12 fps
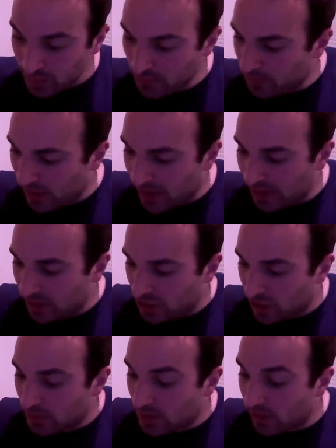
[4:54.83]
but in
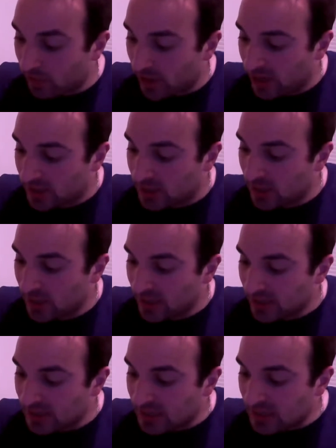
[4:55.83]
terms of his
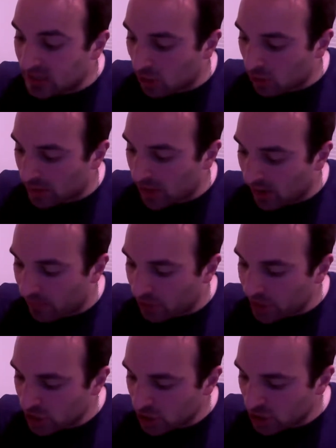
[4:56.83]
D-zone
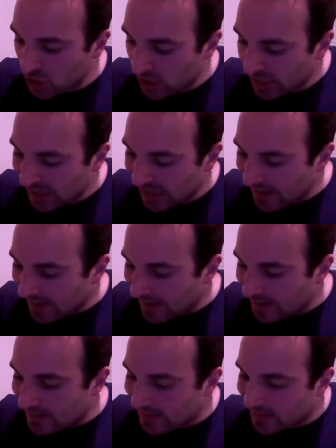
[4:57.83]
coverage,
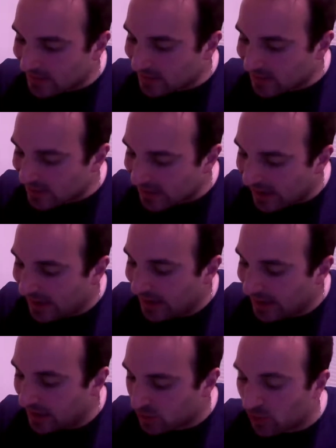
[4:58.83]
is just he
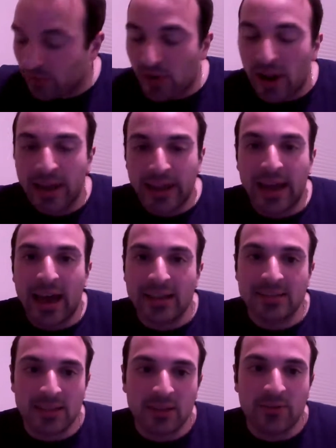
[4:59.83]
needs refining
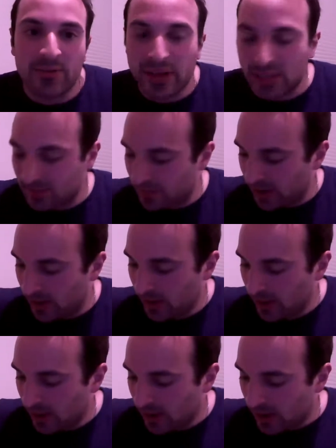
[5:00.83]
as a defenseman
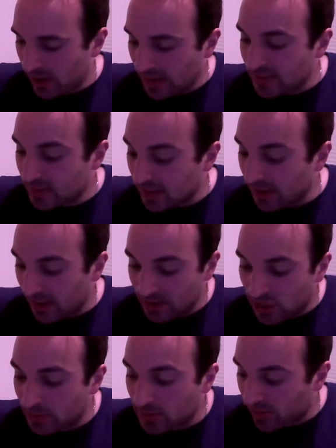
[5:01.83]
as in
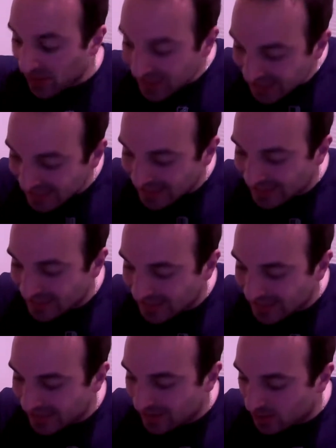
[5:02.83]
terms of
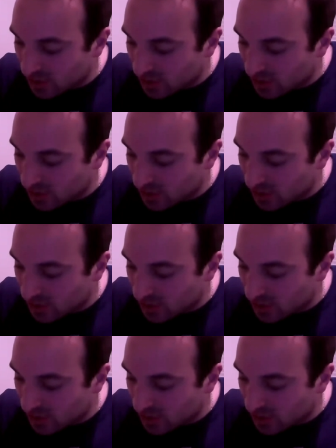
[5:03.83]
consistency and in